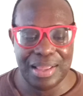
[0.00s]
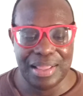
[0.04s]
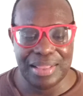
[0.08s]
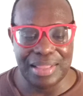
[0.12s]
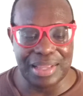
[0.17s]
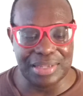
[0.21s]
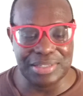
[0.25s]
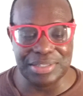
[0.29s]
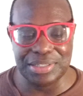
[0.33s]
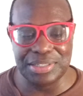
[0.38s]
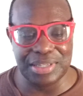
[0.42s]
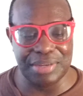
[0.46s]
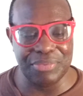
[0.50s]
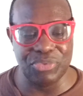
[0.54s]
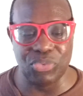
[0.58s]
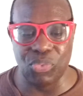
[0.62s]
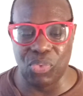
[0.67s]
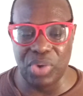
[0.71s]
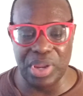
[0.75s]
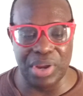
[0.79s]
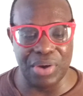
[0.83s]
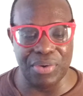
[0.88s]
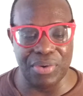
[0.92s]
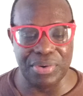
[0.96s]
That just seems
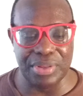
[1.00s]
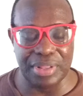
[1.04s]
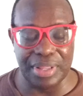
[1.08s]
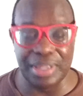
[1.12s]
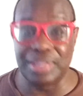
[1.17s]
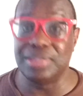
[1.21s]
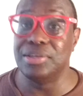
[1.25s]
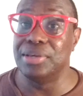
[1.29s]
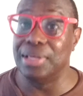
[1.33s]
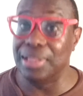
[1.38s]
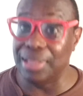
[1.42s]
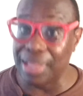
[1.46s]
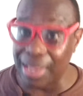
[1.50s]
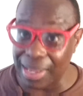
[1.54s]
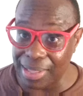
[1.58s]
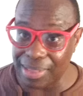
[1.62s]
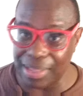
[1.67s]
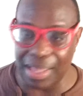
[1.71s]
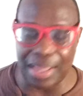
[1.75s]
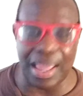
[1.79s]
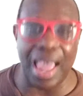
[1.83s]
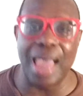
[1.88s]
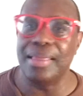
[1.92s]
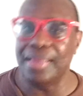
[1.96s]
weird. Like, do you like?
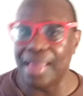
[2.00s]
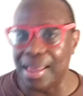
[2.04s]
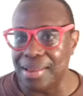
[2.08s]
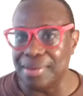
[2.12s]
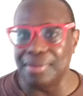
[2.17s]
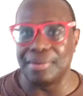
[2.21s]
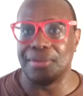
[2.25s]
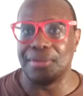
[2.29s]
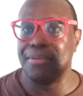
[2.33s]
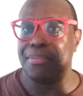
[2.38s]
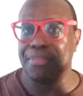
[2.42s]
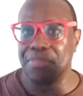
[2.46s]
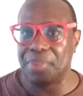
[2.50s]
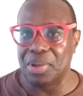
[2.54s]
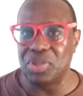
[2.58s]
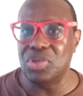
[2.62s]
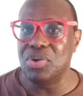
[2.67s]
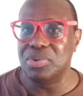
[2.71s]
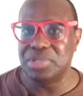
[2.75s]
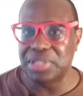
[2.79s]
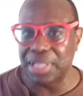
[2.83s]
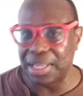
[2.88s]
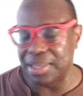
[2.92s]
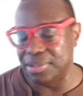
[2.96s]
I don't know. But
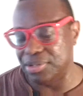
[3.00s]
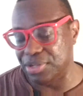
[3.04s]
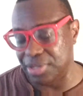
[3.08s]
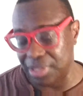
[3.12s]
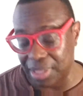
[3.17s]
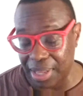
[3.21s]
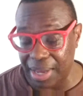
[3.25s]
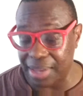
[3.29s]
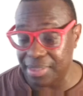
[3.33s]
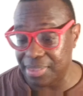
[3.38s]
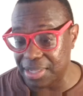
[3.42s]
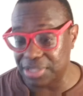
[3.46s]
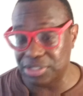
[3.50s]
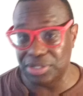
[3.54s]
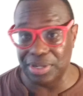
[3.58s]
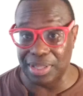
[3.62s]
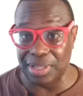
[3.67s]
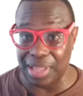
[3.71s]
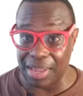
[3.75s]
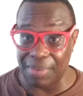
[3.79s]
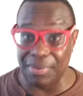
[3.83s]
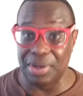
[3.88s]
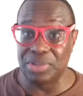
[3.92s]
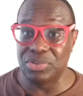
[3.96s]
you was like, do you like this? Do
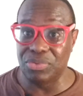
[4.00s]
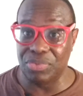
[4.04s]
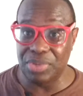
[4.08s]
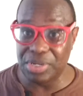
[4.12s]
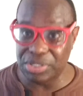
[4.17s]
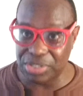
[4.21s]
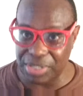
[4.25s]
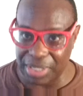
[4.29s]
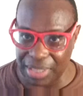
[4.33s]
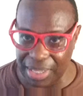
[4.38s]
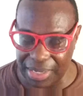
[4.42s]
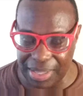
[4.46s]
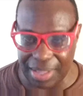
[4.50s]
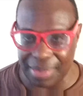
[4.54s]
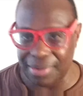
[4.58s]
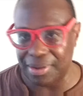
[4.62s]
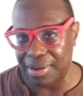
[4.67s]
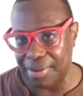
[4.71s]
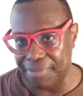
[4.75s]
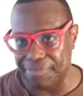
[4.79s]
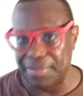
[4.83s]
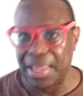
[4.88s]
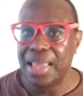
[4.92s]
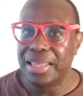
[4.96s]
you like when I do this? Do you
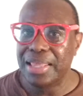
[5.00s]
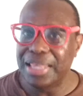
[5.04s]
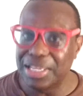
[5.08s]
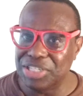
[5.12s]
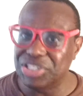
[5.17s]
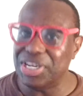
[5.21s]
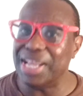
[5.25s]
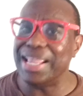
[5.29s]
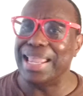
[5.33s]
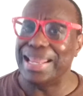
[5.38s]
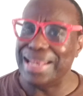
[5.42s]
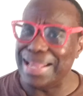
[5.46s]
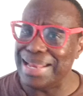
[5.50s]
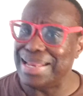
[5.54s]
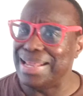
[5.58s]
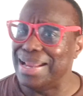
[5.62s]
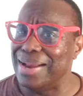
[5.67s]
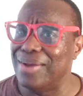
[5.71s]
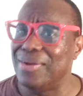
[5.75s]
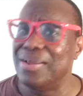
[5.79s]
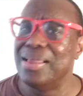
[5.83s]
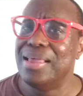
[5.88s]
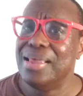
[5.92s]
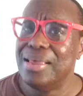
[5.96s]
like? You're checking in
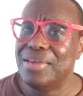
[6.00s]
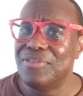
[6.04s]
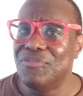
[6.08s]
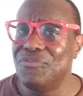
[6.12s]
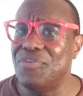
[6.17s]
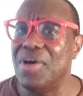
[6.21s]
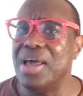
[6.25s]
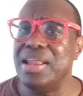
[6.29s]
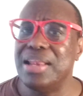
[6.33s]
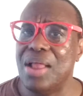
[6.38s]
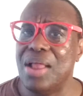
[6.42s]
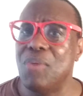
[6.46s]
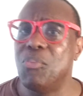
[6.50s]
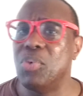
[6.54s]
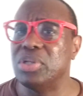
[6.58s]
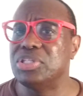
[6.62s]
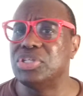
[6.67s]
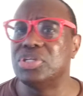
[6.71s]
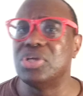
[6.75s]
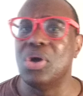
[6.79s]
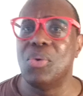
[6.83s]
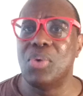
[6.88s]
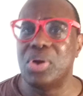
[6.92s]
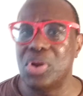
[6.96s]
here, finding out
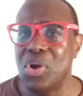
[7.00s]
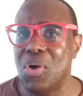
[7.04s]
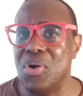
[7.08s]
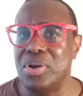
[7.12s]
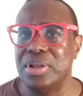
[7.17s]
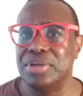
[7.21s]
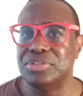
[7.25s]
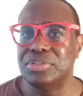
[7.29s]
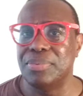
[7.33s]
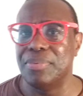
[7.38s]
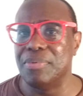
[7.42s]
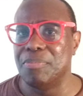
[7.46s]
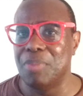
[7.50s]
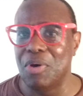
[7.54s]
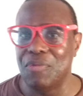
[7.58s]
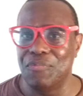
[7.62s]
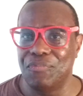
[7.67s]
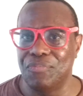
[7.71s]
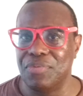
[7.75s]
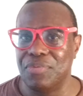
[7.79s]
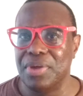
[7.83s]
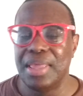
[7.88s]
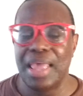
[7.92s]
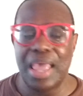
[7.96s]
what's going on here, so we
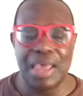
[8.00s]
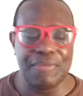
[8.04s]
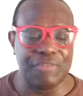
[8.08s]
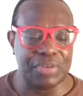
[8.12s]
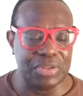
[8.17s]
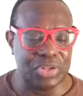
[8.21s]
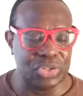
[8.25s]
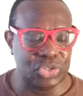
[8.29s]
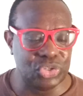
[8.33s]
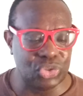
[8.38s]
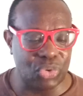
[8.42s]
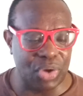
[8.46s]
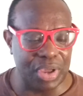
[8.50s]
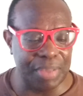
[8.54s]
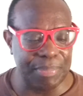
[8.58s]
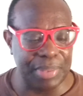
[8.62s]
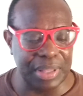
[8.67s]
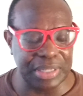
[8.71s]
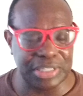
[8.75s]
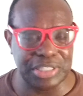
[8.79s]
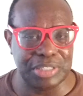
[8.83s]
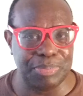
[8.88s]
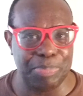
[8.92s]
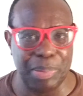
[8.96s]
both have an
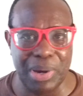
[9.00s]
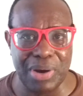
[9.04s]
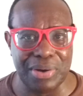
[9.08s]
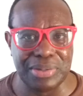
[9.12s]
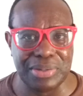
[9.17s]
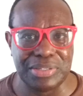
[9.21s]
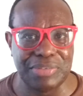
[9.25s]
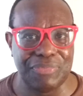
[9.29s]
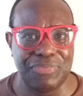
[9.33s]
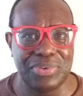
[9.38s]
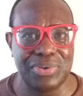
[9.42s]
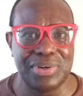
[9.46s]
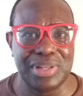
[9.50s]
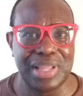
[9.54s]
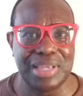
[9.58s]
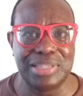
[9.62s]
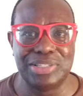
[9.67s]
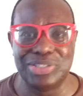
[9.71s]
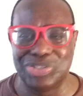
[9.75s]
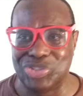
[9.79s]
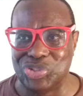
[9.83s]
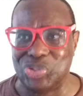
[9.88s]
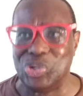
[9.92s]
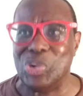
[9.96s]
enjoyable experience. If you're
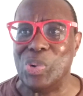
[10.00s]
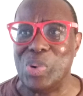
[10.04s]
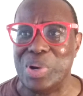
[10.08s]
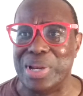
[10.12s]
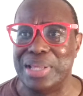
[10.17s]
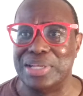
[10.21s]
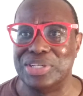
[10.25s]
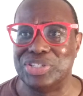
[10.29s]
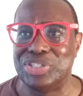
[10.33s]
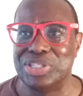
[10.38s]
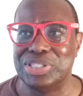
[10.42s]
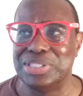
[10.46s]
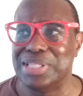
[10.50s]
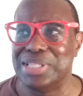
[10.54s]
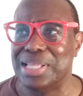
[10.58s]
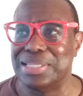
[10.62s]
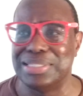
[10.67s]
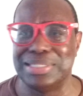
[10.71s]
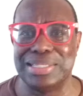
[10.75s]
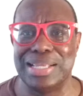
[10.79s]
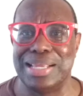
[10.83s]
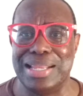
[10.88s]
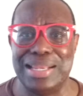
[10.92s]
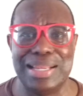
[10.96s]
like just doing it and she's
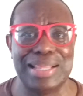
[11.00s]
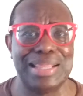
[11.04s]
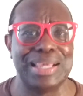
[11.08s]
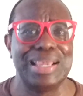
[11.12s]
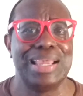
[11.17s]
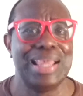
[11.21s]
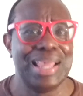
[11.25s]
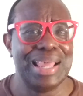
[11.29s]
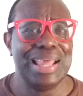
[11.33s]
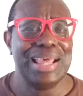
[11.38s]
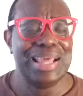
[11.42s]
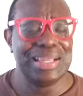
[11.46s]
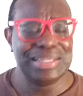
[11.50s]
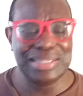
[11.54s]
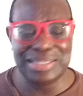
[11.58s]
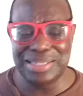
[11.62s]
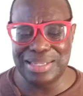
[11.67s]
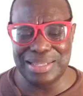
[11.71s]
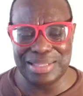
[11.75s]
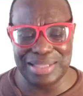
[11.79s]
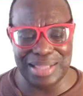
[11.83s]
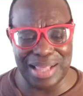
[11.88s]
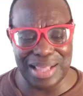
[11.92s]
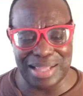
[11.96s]
not saying anything,
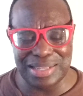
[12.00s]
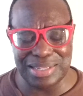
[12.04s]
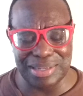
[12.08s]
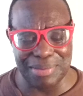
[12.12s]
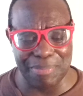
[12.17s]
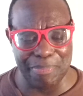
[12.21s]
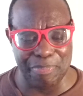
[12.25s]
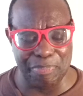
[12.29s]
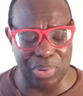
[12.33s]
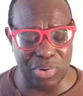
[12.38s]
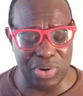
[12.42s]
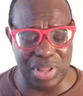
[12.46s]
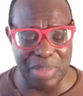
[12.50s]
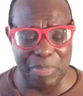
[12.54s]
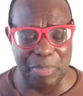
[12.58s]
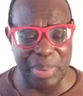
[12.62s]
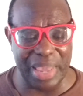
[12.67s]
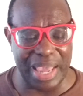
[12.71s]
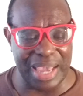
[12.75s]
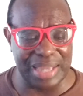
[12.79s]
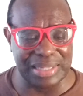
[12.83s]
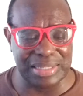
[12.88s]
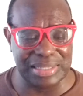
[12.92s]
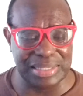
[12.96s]
that's a pretty
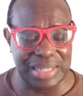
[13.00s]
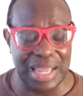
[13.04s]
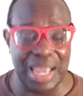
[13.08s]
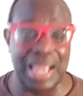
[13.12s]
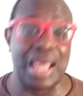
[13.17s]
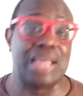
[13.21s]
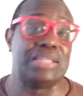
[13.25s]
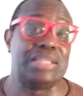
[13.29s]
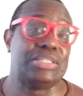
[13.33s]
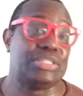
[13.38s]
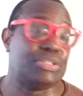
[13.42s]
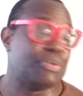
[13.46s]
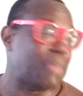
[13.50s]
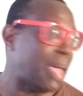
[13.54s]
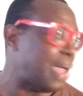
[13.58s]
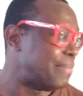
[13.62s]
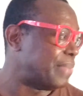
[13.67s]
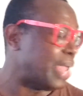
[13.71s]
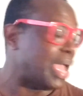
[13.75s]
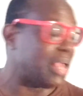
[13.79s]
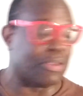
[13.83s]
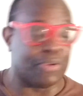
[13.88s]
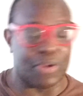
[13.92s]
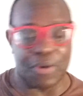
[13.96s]
bad sign.
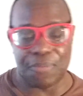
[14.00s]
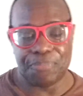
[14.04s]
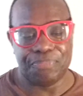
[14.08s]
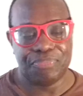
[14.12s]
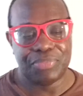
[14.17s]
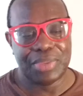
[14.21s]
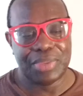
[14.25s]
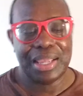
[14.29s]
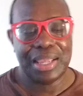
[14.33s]
I don't know.